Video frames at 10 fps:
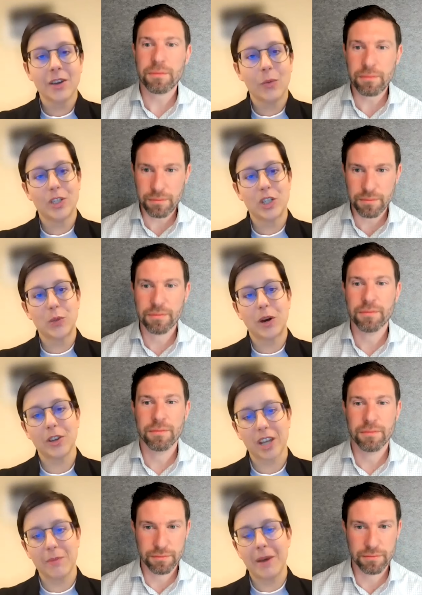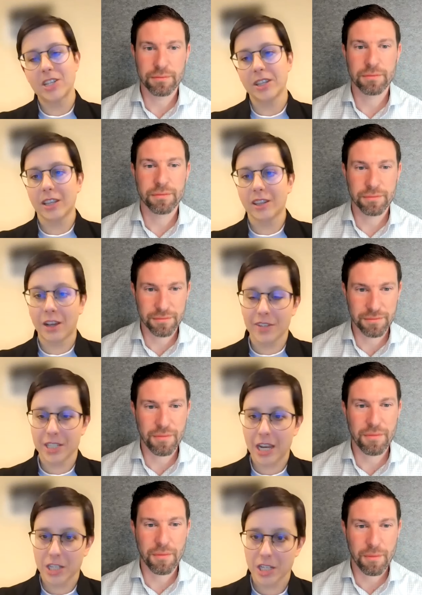Speaker 1: which is why you can imagine that the
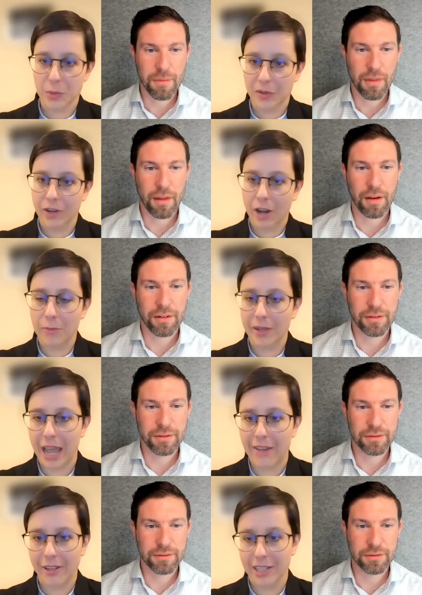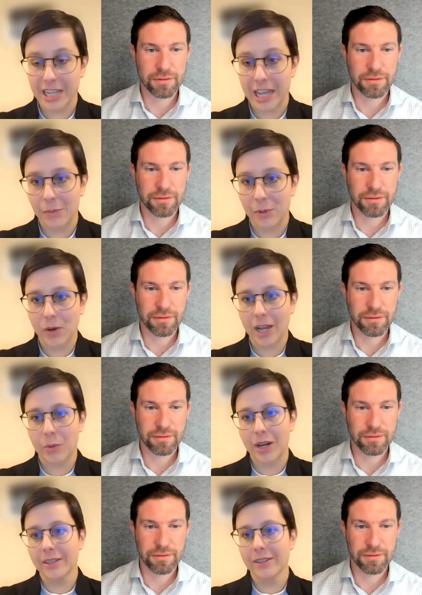conversations we've kind of been having at the table were
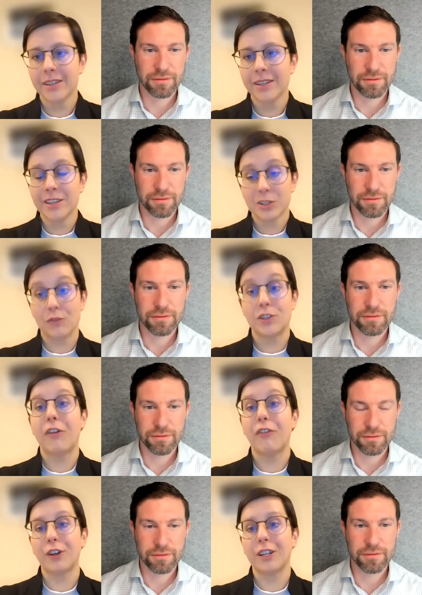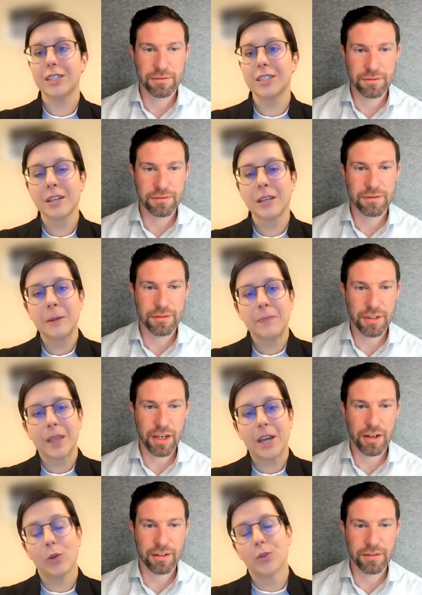quite sort of different.
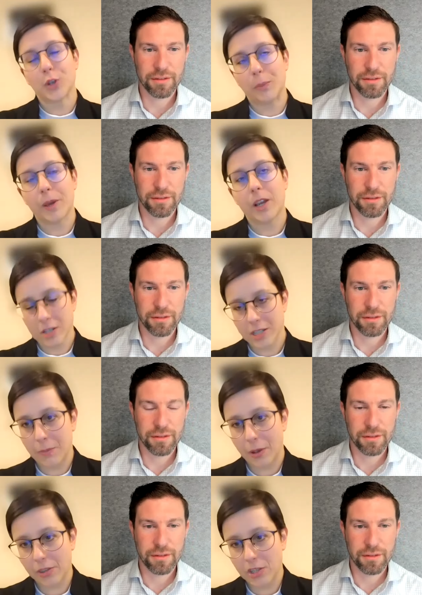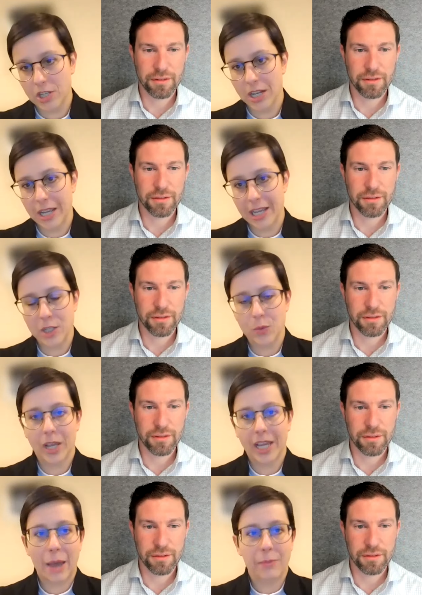Yeah. And also because they're both engineers,
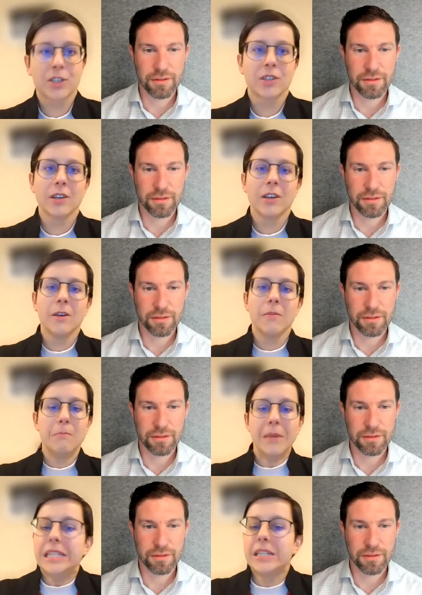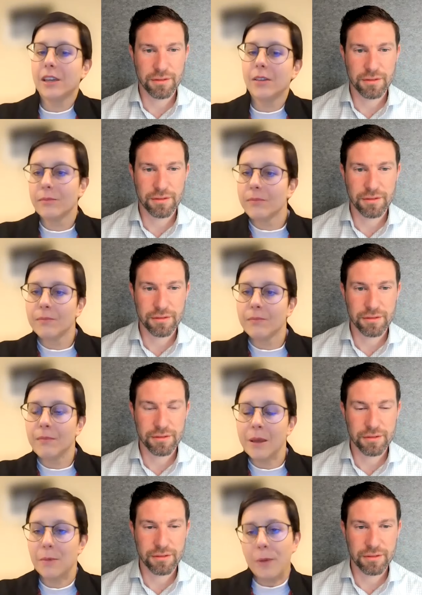we kept meeting
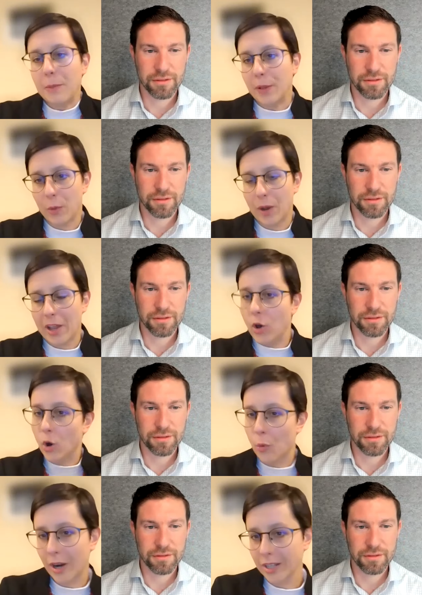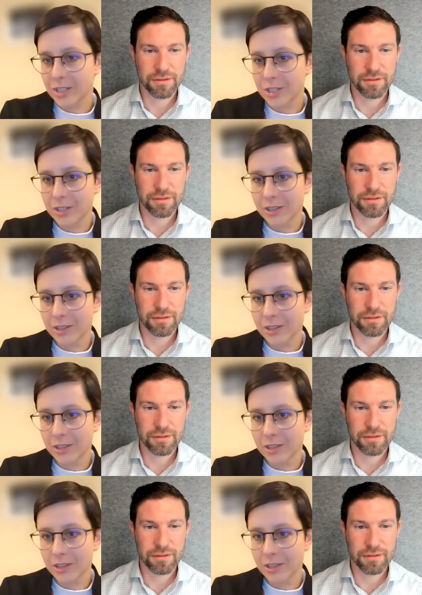maybe people that were not quite